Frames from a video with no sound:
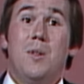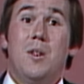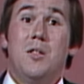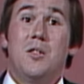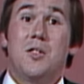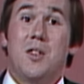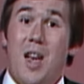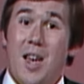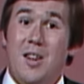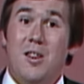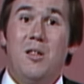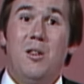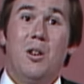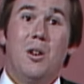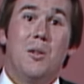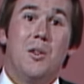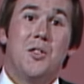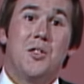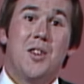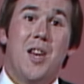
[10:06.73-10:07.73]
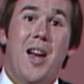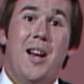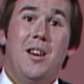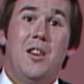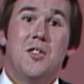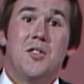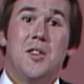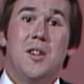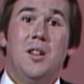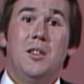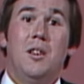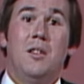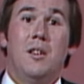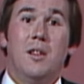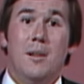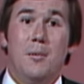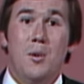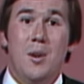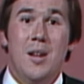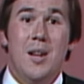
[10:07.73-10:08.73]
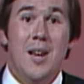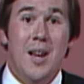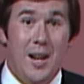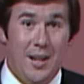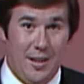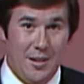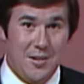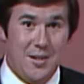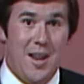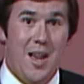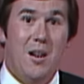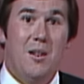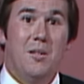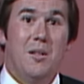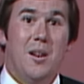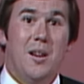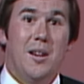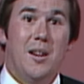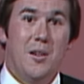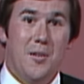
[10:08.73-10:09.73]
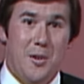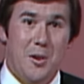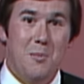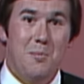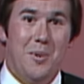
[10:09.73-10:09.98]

and Steinkuhler is signed and sealed and delivered. Let's now uh, hear their